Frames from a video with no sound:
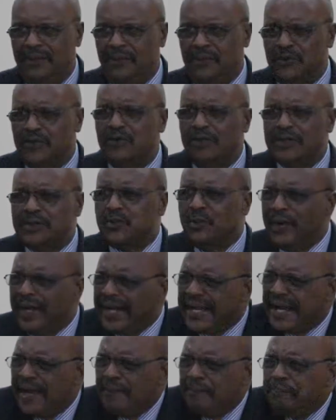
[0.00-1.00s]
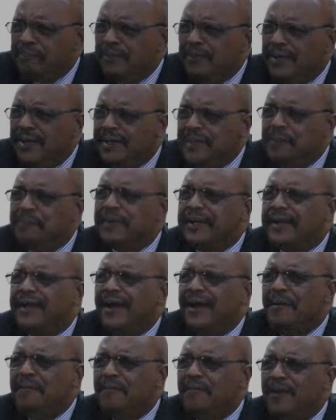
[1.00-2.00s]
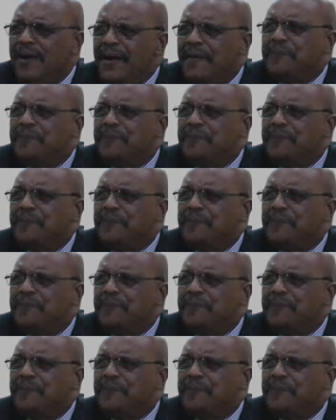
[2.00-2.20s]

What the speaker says: You don't wake up and become